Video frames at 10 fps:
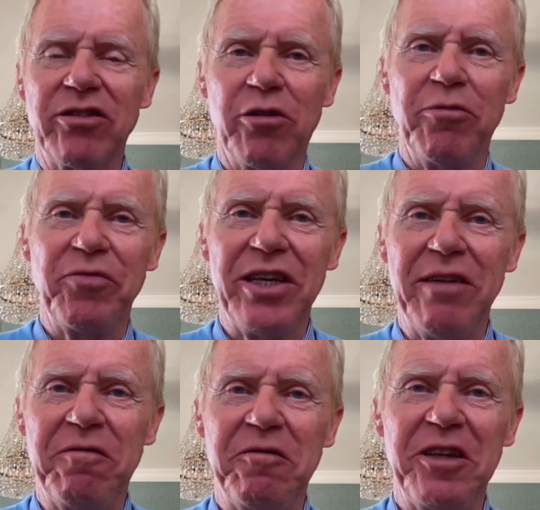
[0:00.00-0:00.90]
So
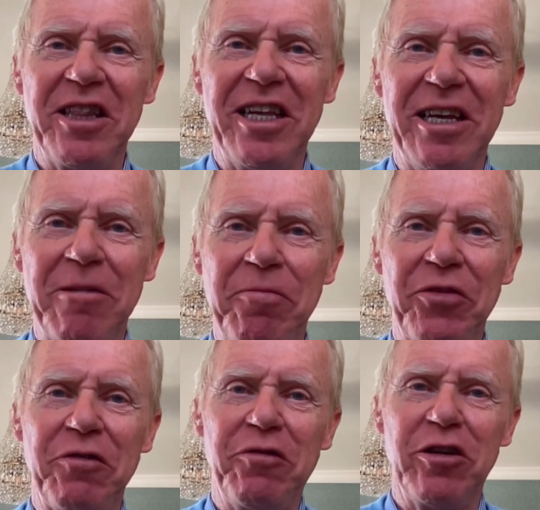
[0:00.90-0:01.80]
if the
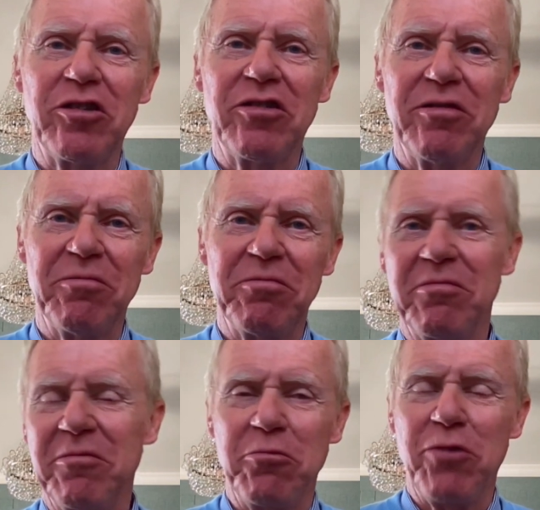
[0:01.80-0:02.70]
first
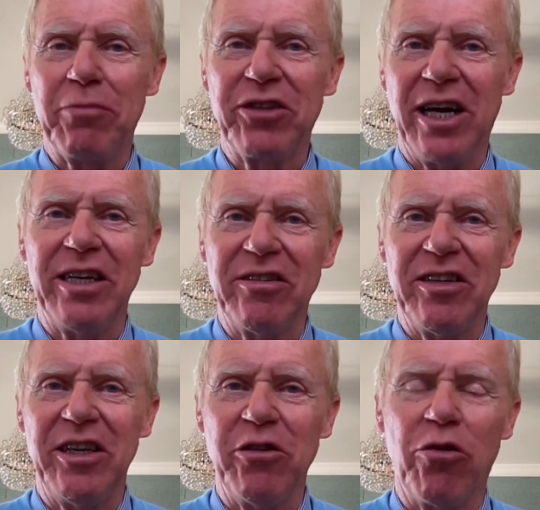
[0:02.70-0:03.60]
website,
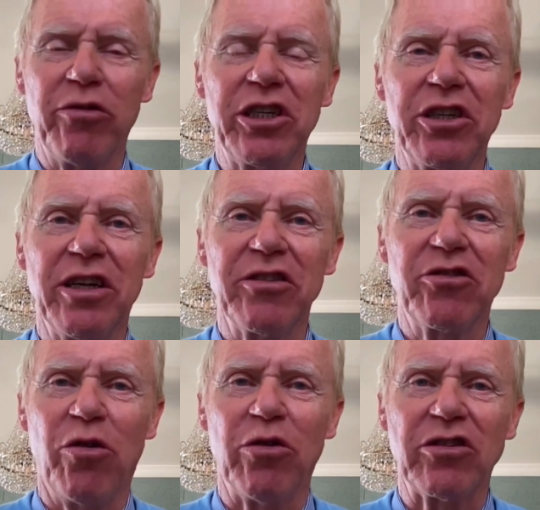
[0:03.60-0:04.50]
the original
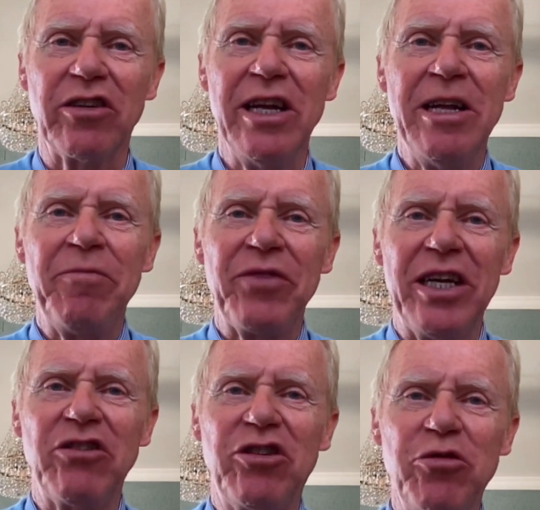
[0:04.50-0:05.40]
source,
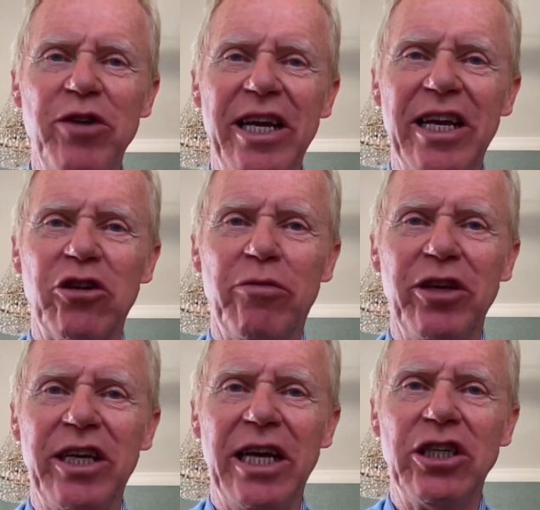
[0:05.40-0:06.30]
is doing
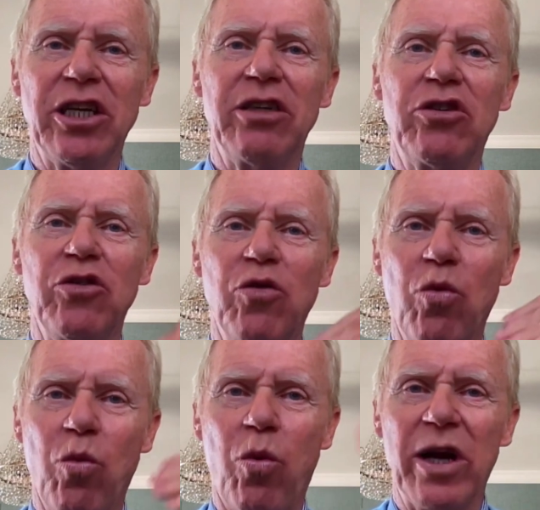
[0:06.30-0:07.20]
communication to
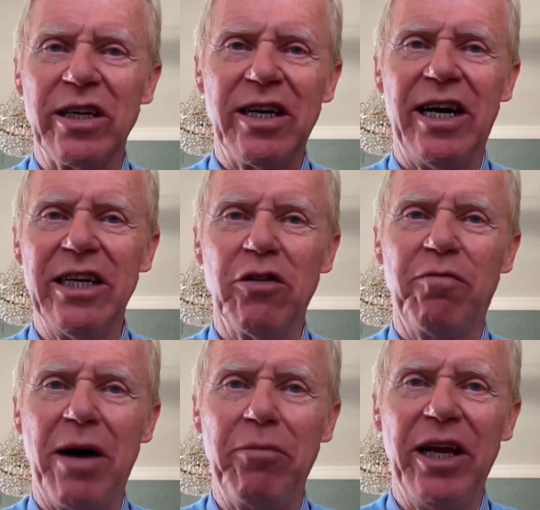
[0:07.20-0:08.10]
one kind
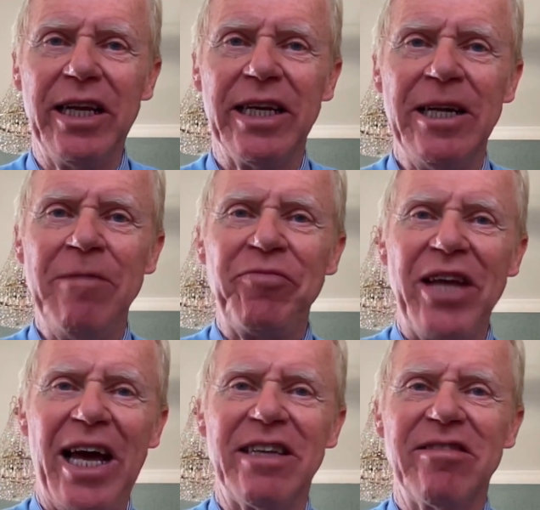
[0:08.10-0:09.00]
of public
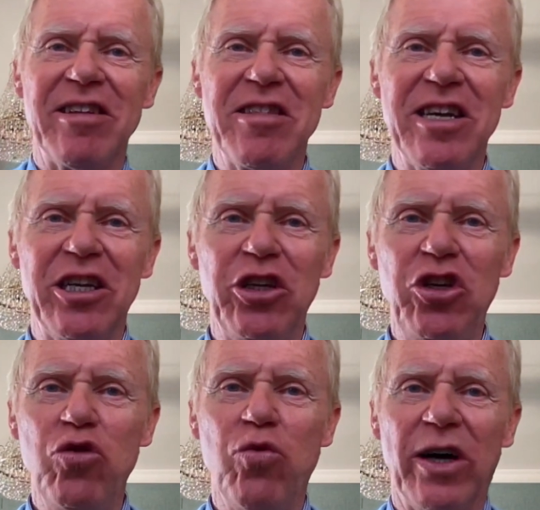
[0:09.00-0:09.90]
and the
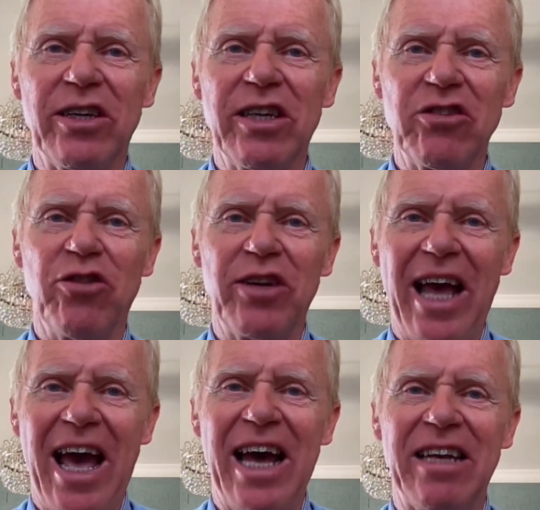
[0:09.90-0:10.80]
new one does not
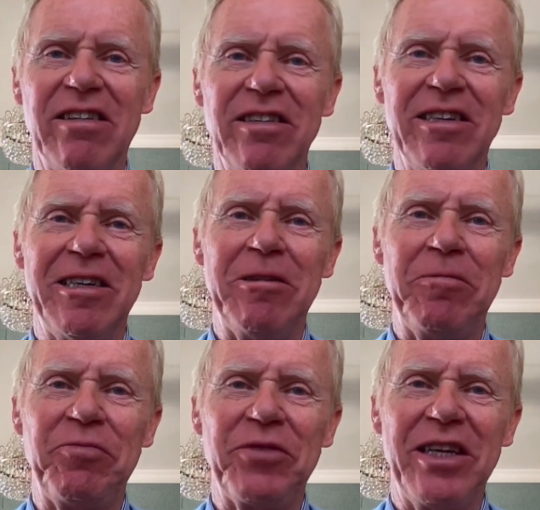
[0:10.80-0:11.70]
add
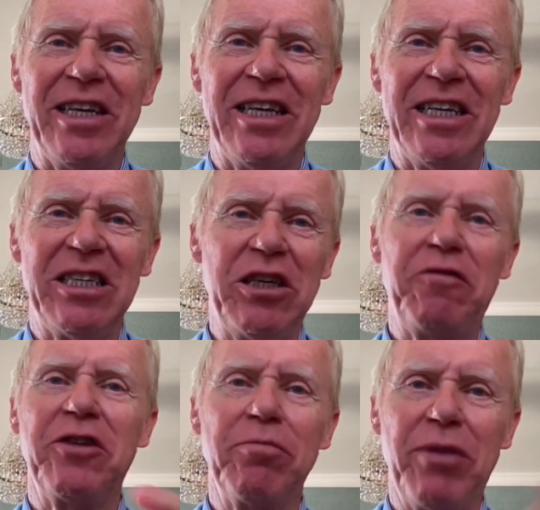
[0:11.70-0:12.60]
a
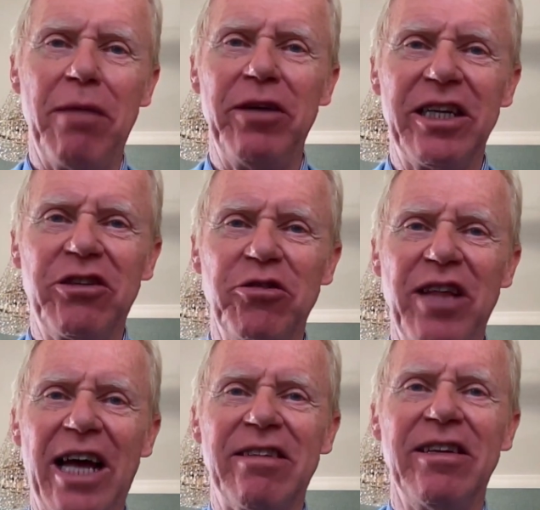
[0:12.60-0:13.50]
different public to
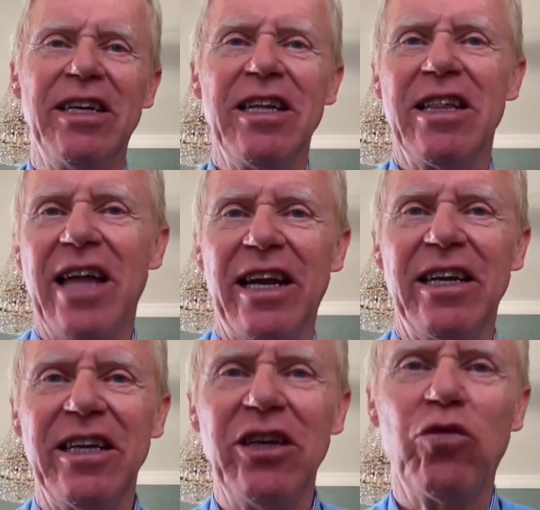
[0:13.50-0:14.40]
that,
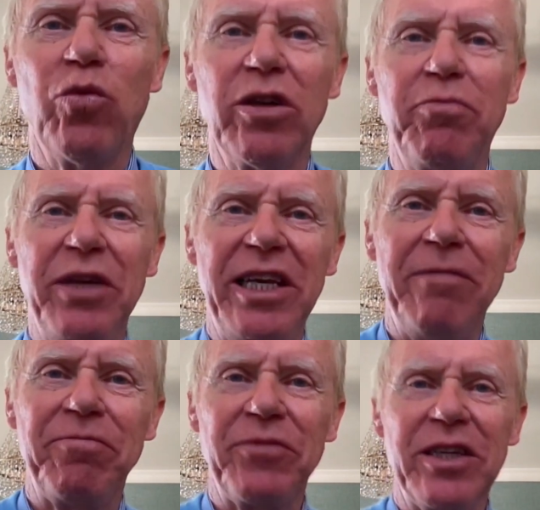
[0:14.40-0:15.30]
then it would
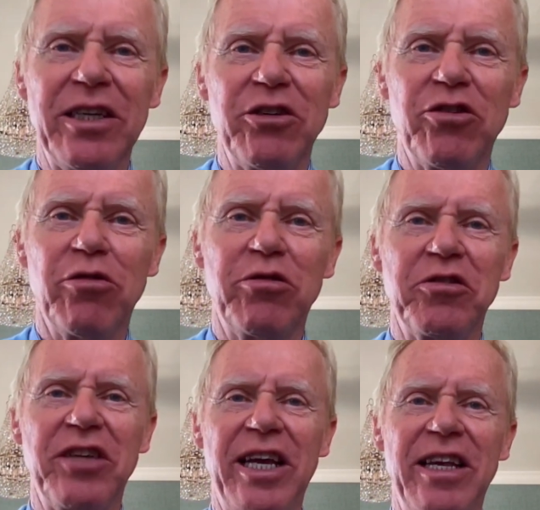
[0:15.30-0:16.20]
be, so
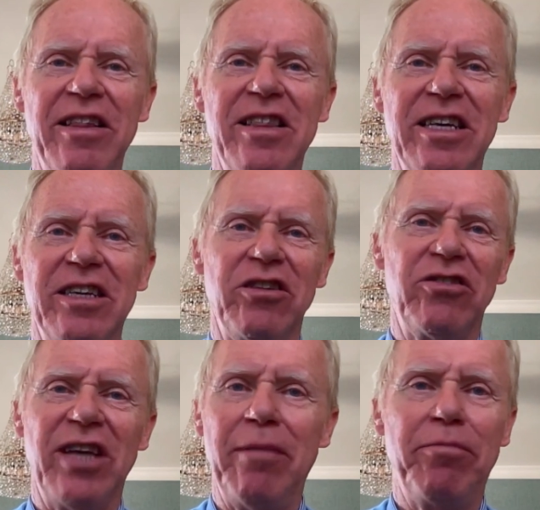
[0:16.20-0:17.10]
to say, the
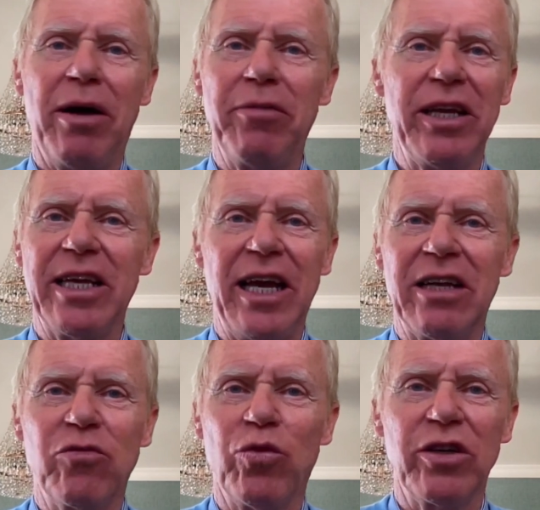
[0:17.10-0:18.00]
same public
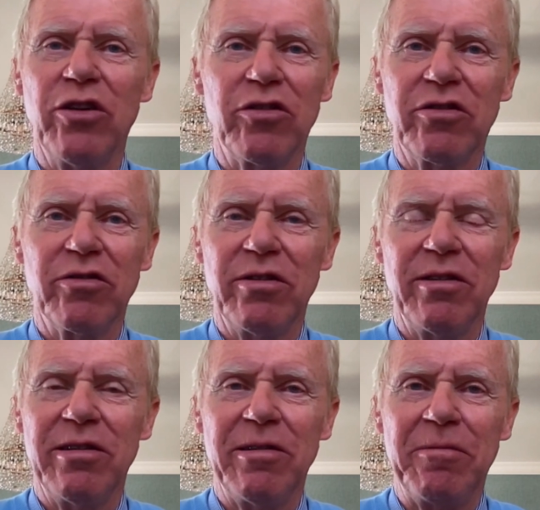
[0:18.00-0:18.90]
and would not
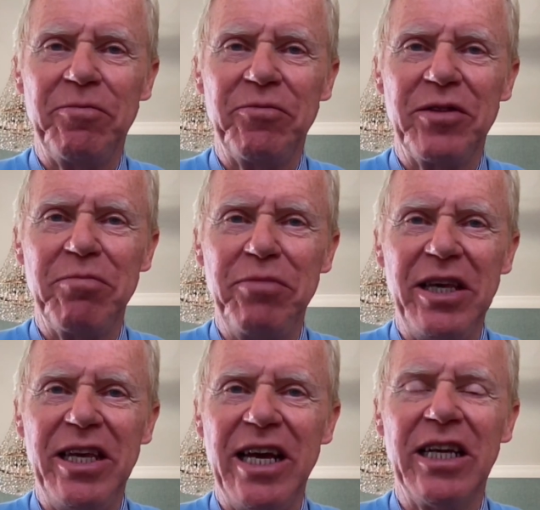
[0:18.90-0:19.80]

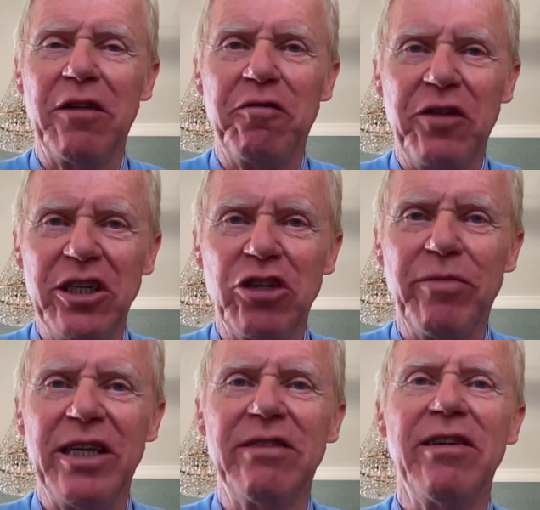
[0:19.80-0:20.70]
be an
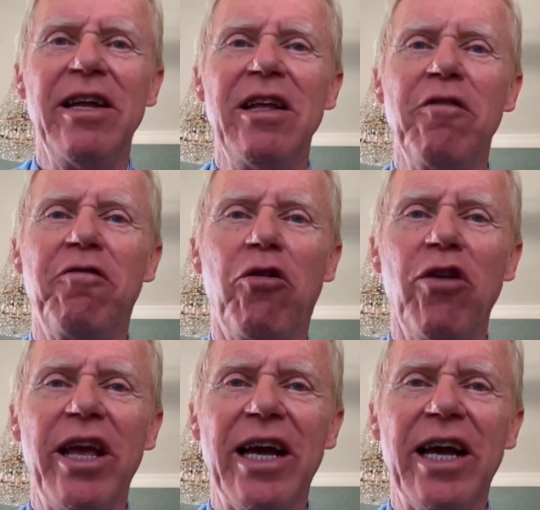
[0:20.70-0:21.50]
infringement falling